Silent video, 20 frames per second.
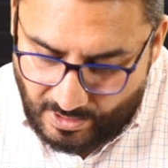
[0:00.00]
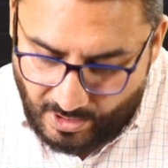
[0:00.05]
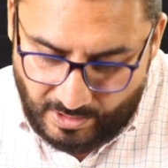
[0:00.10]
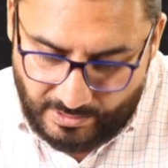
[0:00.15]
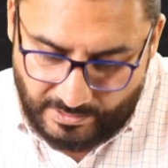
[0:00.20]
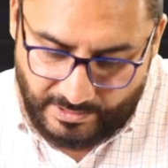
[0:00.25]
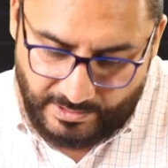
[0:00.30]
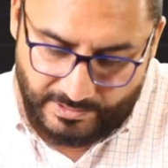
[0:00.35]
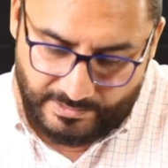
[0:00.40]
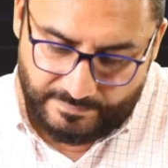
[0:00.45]
OR
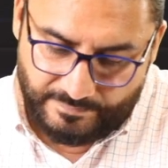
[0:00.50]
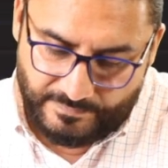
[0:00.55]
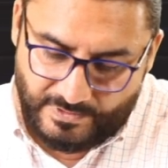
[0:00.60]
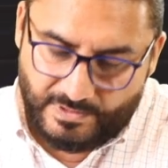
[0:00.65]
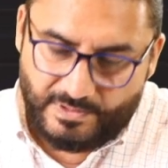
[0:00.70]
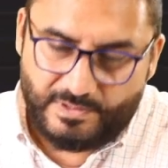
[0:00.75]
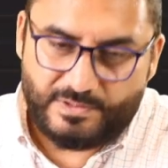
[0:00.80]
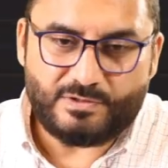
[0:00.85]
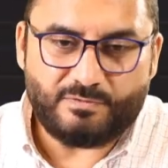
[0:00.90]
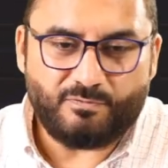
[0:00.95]
gate.
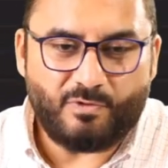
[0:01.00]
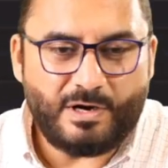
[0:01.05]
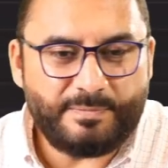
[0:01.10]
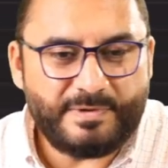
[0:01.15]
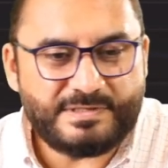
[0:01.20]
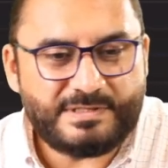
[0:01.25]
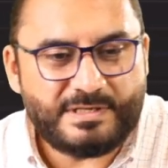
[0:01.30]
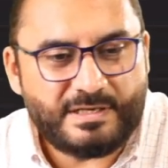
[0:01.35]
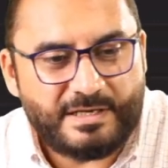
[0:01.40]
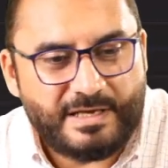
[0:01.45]
So what
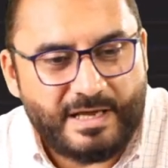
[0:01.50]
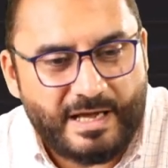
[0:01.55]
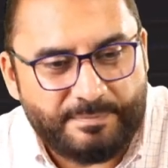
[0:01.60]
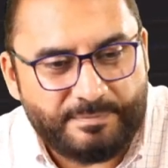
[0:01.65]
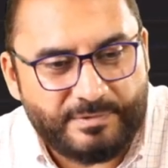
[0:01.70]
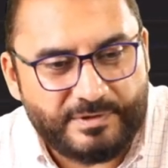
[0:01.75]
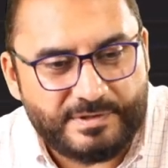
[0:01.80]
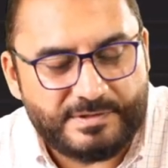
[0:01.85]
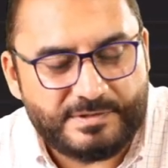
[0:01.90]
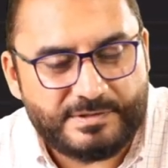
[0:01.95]
basically
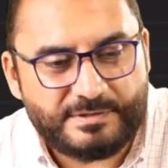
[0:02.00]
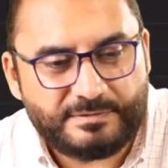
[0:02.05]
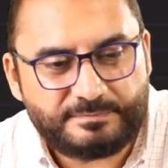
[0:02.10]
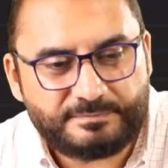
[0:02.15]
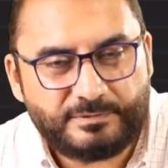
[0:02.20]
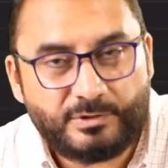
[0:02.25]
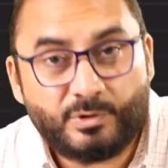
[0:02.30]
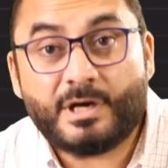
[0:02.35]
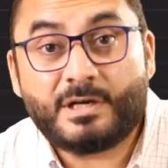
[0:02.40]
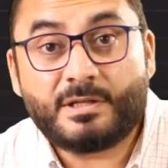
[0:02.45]
happens,
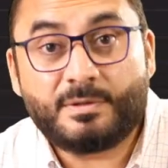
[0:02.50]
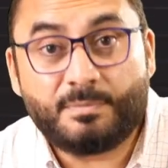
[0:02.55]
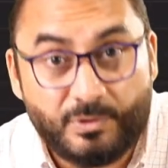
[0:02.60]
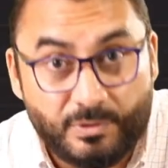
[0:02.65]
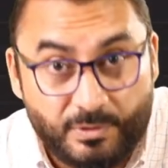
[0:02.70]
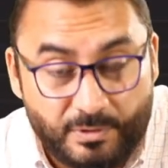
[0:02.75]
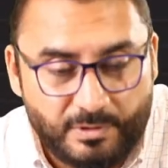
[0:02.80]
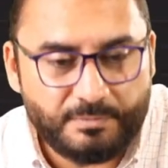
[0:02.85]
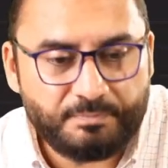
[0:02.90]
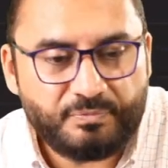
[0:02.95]
look at the
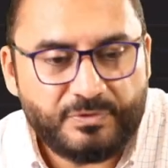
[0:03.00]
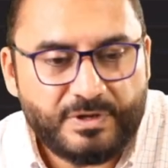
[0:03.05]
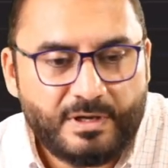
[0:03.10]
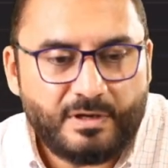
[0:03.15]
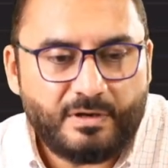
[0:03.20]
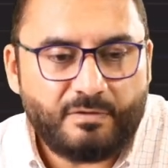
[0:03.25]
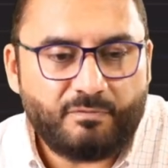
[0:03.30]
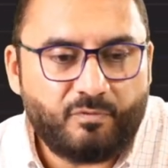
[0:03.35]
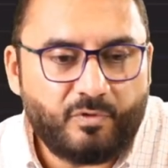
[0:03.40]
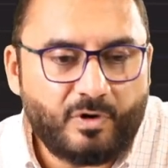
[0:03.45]
board,
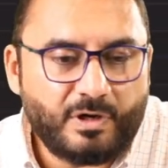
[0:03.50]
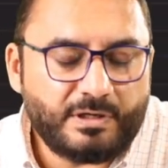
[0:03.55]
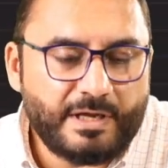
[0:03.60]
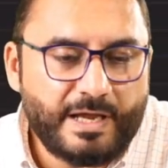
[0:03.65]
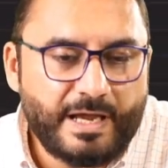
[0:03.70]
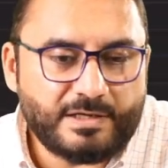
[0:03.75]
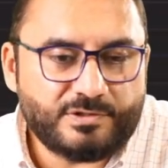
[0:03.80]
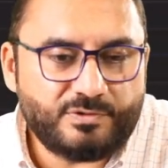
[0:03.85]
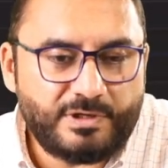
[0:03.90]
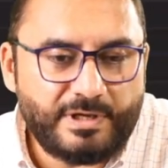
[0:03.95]
what
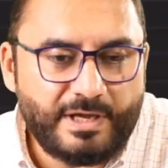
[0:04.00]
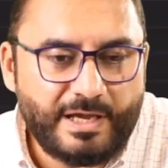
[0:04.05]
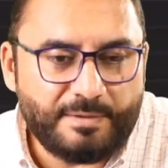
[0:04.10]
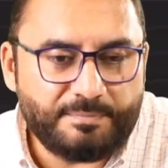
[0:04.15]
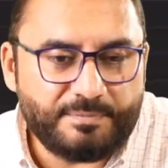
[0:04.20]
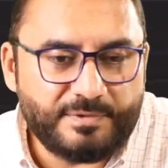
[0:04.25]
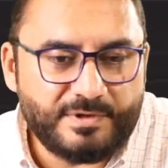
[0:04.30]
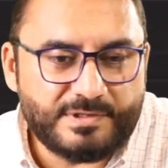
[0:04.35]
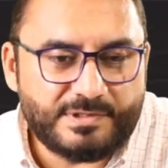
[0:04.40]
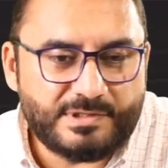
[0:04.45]
actually
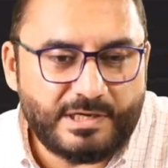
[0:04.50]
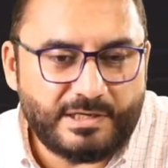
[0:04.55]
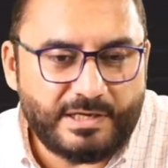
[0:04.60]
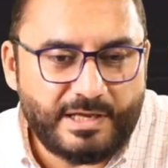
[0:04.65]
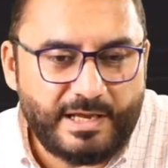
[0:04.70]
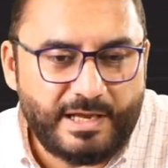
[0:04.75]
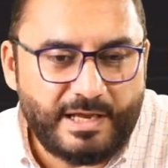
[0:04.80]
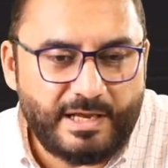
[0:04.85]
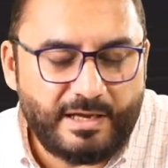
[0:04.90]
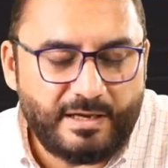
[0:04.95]
happens that
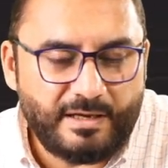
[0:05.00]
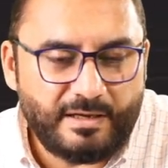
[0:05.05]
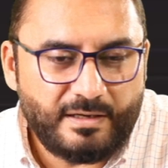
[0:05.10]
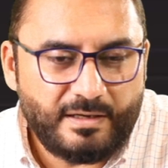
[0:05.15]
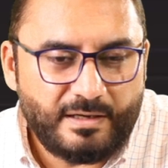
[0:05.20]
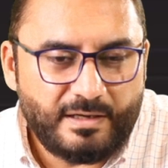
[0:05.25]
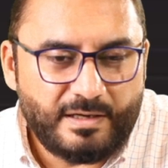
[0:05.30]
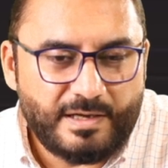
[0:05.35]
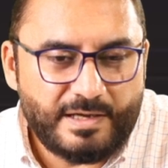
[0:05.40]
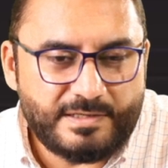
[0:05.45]
A
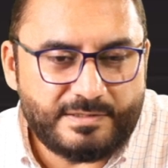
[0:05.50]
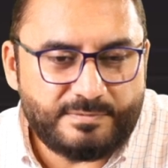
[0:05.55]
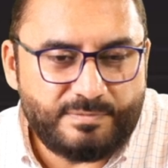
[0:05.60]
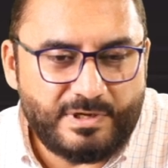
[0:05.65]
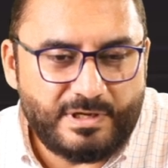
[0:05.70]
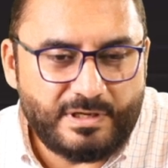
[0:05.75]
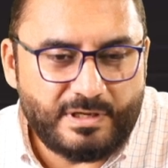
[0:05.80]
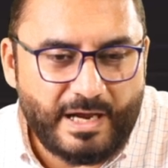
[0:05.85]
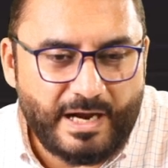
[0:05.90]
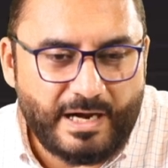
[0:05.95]
is
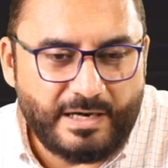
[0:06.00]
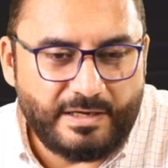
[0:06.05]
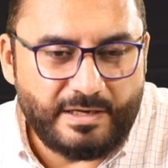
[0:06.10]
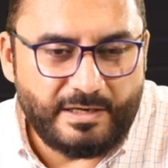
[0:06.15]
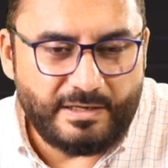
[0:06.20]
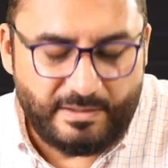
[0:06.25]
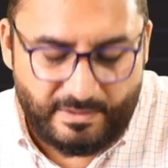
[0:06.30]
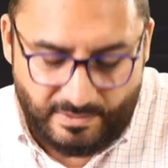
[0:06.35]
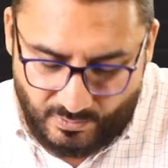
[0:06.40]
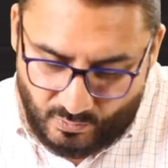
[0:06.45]
being
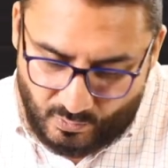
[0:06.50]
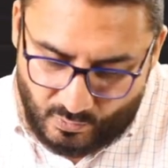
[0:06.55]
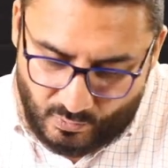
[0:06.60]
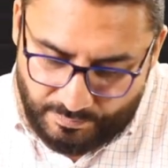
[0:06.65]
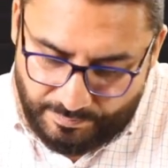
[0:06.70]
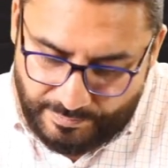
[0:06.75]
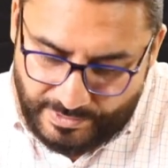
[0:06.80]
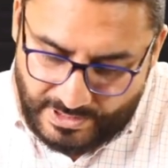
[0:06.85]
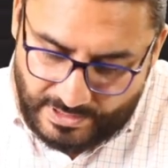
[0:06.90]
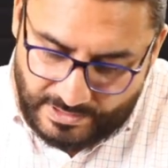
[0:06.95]
added to
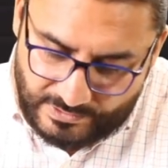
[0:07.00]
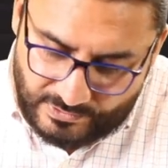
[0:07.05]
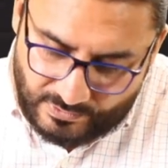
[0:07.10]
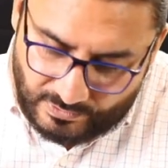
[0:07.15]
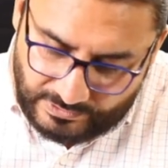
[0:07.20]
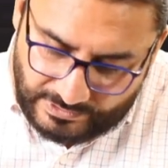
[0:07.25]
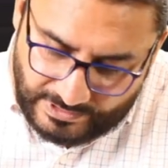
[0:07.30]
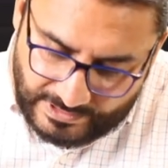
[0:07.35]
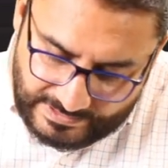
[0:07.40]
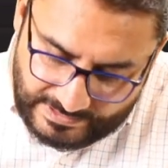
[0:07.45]
B. So
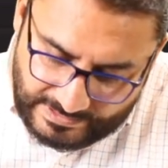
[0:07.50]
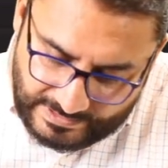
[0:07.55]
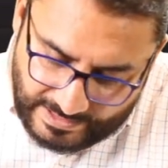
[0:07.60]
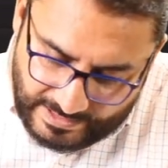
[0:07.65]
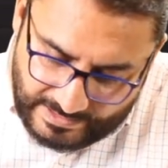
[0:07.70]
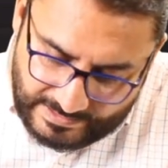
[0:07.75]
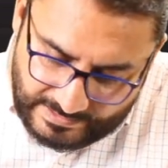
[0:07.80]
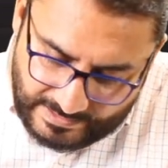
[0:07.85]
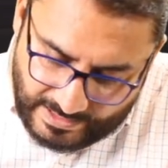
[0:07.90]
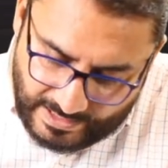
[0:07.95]
this
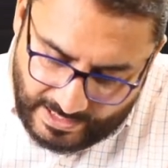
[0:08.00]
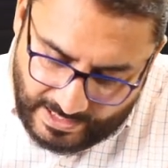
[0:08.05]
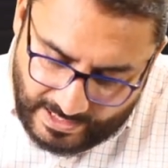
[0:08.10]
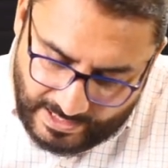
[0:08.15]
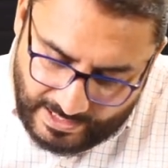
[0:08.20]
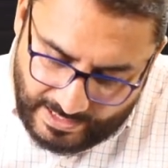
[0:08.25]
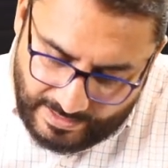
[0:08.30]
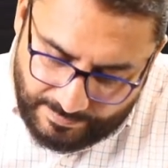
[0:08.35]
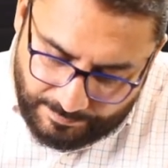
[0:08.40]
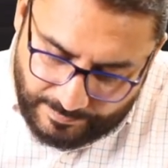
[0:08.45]
is
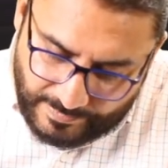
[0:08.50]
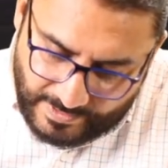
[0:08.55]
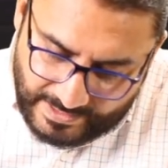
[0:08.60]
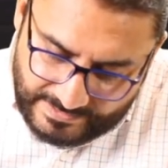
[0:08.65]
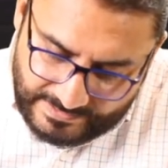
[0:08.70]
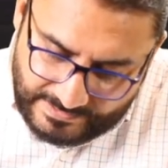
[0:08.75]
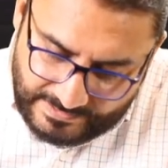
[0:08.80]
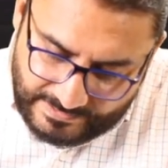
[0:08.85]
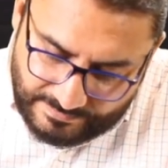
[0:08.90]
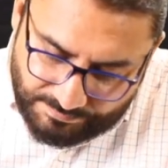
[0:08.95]
A
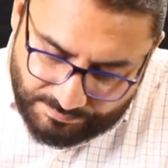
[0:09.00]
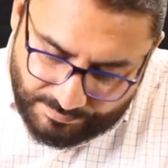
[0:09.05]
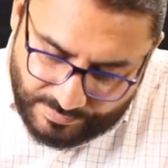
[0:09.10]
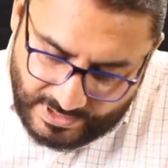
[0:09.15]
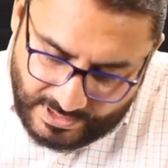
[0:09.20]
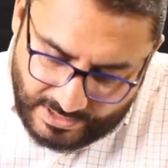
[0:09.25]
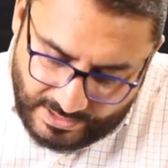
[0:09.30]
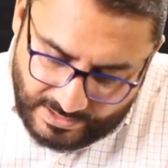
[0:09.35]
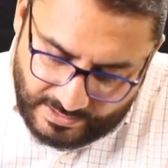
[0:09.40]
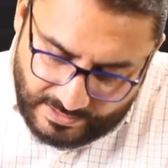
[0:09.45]
plus
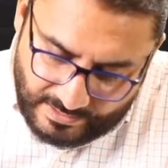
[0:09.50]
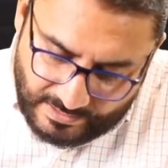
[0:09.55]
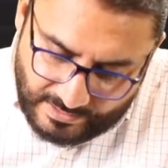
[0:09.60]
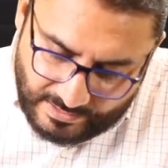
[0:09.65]
B.